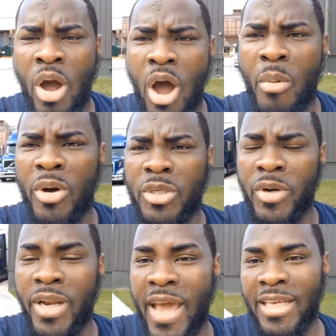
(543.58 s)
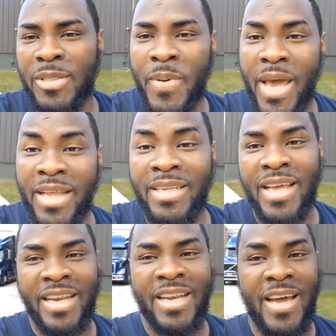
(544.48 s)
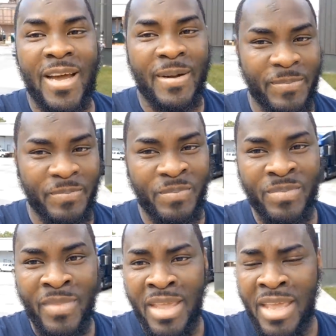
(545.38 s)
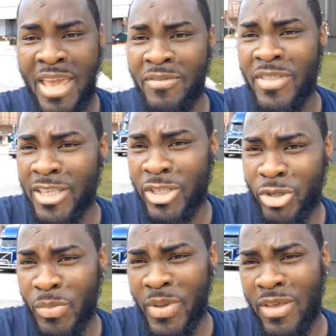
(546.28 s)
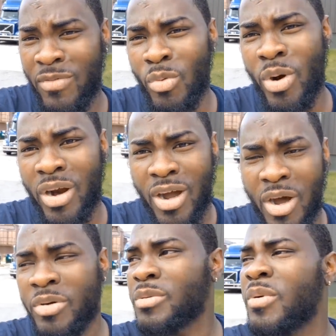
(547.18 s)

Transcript: how much money I spend and um, if this trip even work out.